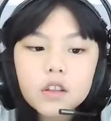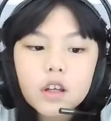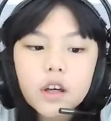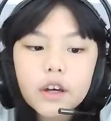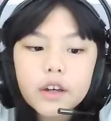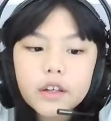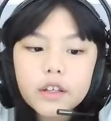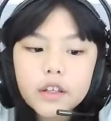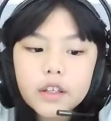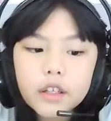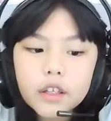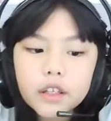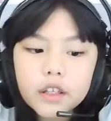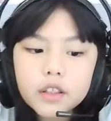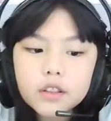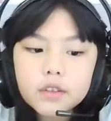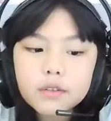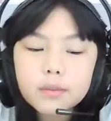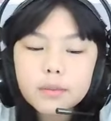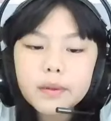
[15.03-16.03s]
a kid,
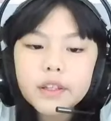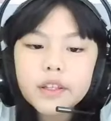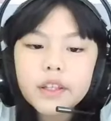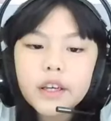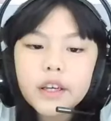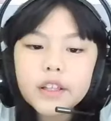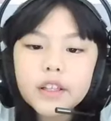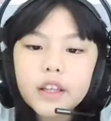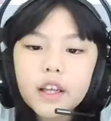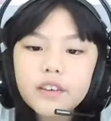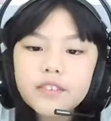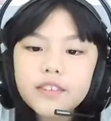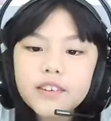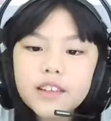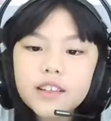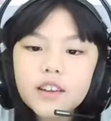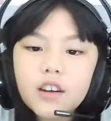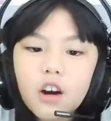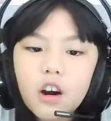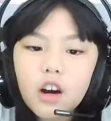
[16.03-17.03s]
but they never
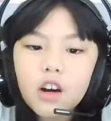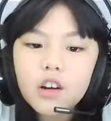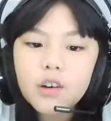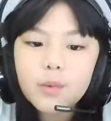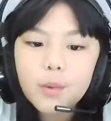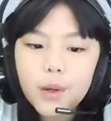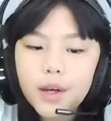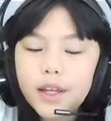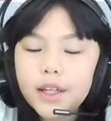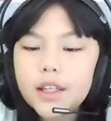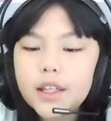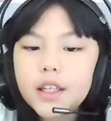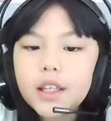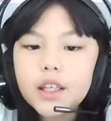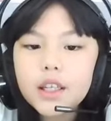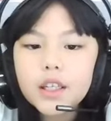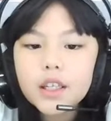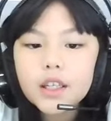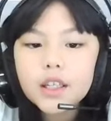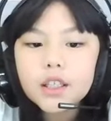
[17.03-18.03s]
got one.
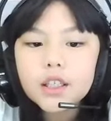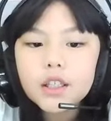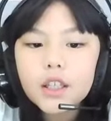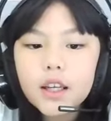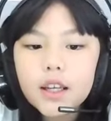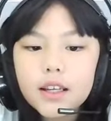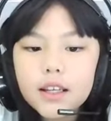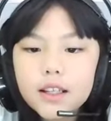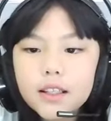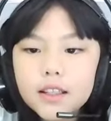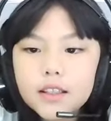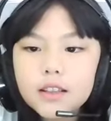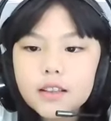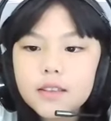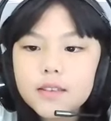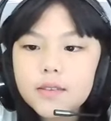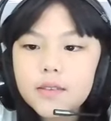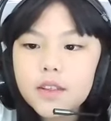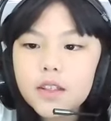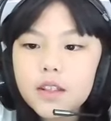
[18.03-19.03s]
And
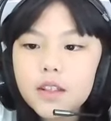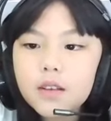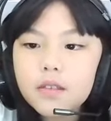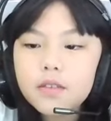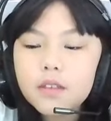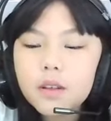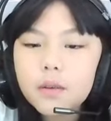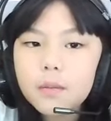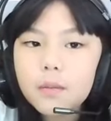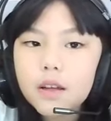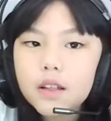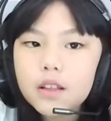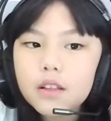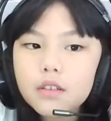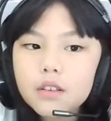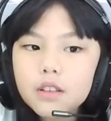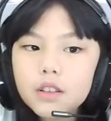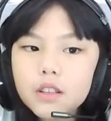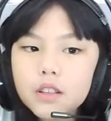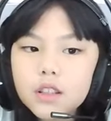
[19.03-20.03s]
one of the
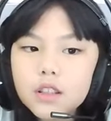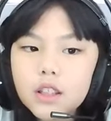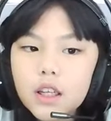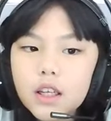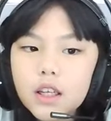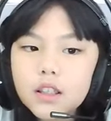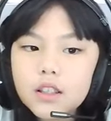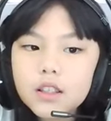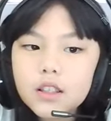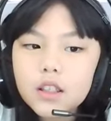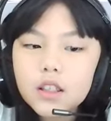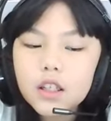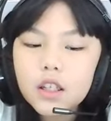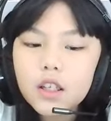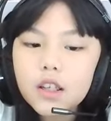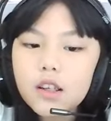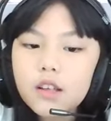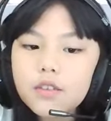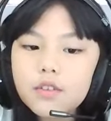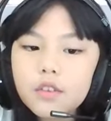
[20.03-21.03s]
brothers says,
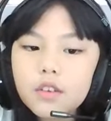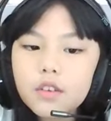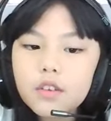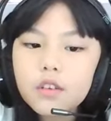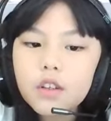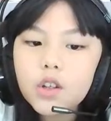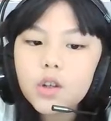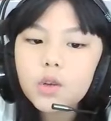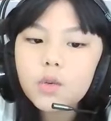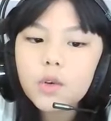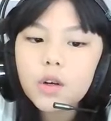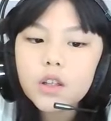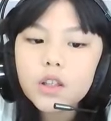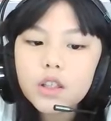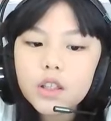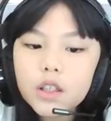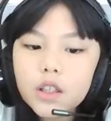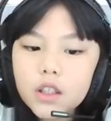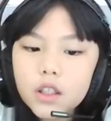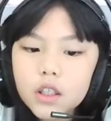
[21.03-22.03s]
"If you really want a
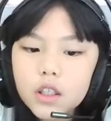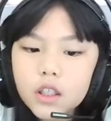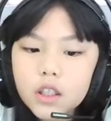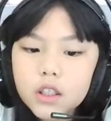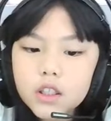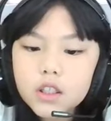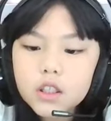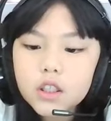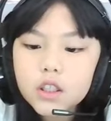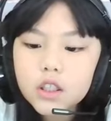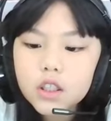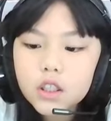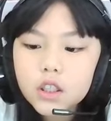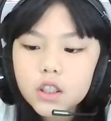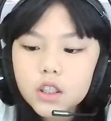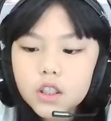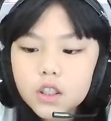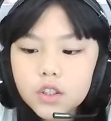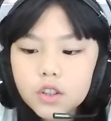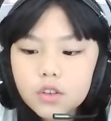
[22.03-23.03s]
kid,
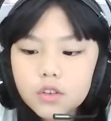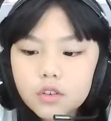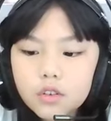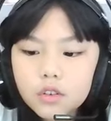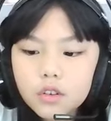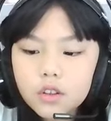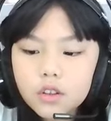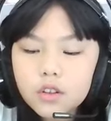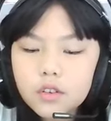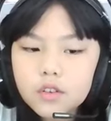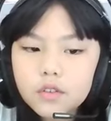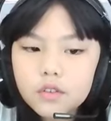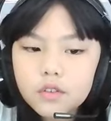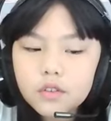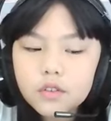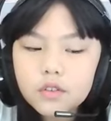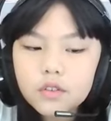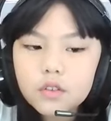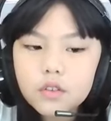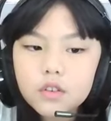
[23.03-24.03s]
you you,
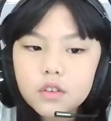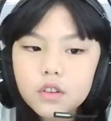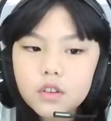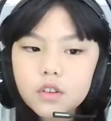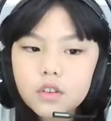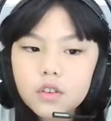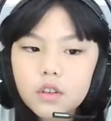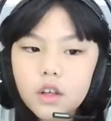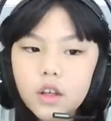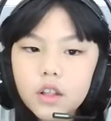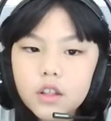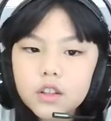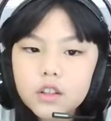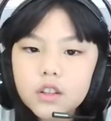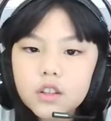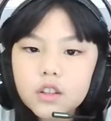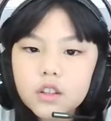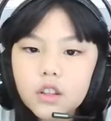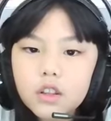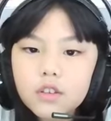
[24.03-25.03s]
you can
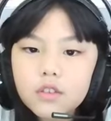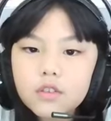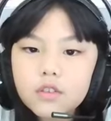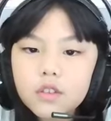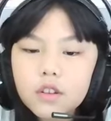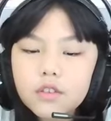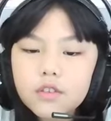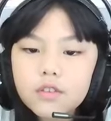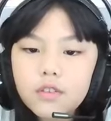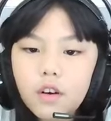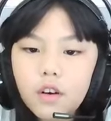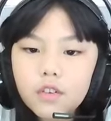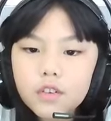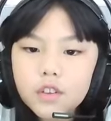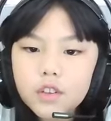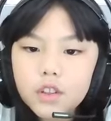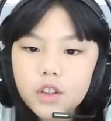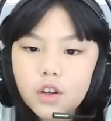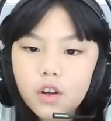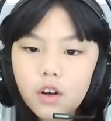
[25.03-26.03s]
serve the
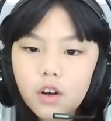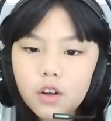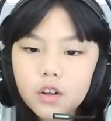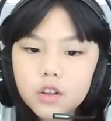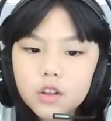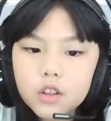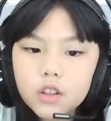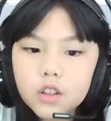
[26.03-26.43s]
false god.